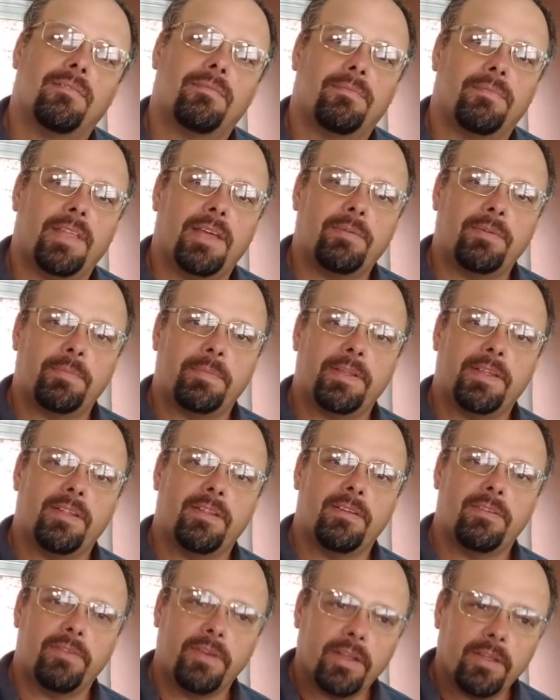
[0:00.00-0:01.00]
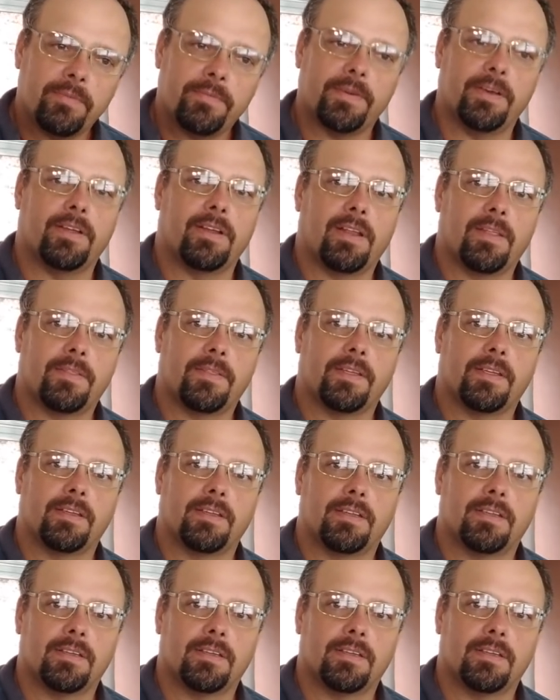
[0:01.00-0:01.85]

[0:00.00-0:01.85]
would be really fun, I think.